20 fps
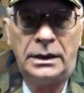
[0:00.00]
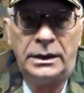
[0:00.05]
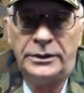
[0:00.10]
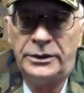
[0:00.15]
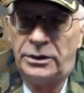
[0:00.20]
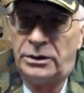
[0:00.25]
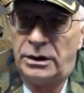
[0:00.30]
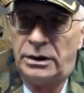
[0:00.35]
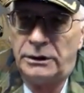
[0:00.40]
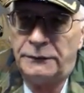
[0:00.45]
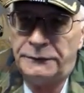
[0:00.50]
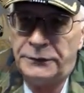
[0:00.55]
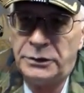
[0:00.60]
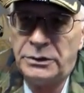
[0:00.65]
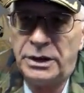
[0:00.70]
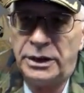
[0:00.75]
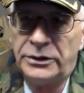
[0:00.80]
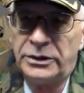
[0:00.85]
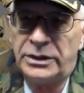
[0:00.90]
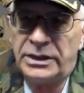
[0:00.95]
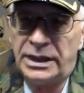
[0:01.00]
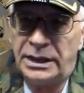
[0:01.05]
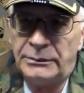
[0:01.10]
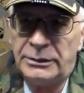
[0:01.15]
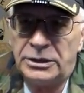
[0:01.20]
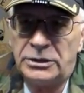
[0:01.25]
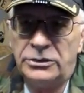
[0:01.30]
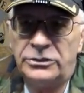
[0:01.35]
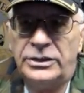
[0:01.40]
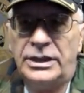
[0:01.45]
There are a few other
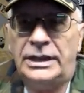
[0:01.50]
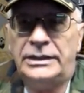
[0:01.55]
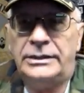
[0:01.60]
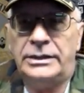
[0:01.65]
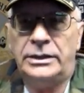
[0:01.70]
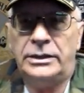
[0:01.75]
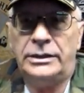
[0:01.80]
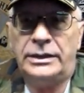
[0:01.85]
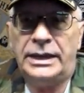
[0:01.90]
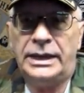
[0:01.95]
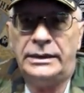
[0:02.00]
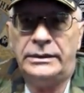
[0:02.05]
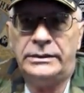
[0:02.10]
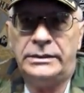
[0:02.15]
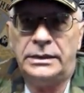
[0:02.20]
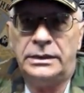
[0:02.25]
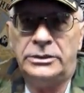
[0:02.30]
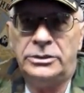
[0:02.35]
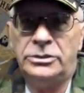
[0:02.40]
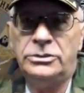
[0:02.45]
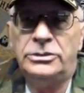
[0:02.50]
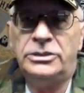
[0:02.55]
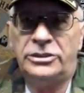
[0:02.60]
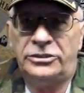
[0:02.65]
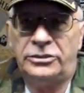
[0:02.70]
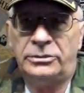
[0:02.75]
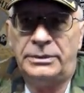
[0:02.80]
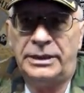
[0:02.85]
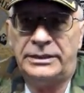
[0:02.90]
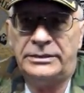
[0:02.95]
chemicals out there that do
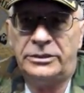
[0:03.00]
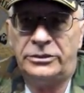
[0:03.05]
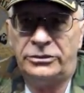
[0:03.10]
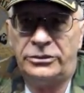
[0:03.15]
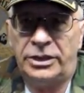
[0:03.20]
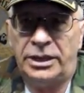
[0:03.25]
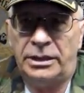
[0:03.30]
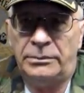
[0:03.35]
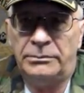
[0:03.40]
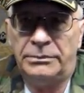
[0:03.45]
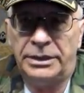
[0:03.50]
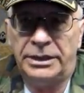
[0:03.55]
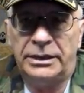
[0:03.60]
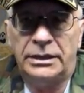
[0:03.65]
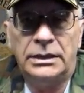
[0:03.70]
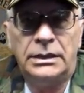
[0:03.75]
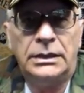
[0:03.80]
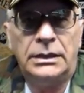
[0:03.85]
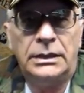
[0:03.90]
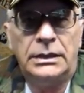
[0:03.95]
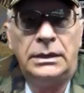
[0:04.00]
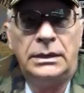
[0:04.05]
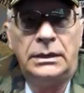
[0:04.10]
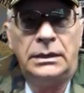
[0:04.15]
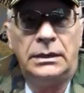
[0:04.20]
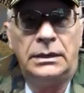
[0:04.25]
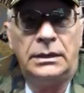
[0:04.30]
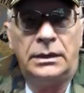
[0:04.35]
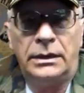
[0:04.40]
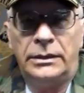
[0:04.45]
just about the same. But
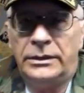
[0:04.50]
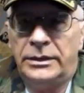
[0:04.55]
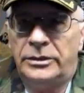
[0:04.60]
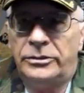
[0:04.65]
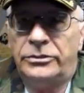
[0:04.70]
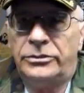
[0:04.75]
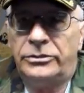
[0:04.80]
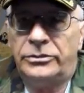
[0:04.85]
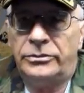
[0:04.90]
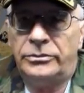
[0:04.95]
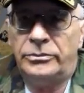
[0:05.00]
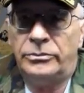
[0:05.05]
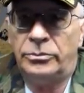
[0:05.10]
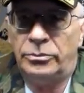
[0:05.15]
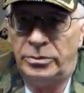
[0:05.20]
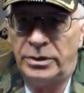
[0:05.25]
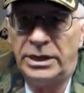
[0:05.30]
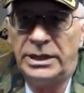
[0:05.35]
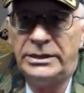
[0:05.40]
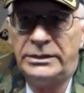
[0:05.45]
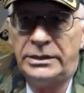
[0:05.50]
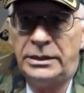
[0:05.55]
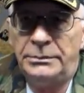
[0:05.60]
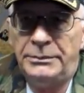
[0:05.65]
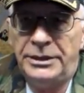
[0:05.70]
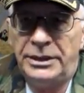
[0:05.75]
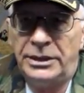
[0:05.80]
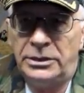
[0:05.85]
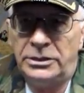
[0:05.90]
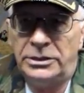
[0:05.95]
this really
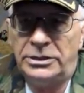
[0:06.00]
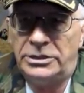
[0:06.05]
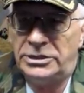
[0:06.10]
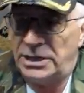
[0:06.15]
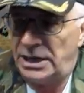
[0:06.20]
did me a good